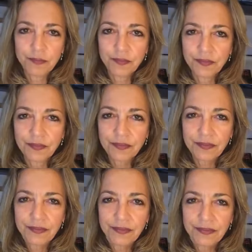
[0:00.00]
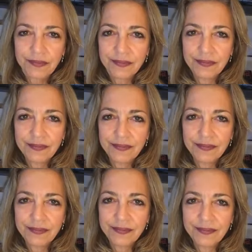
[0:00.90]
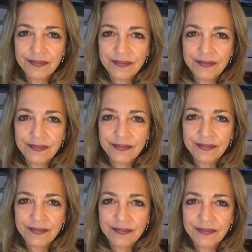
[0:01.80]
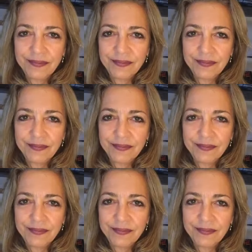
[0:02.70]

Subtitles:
[no speech]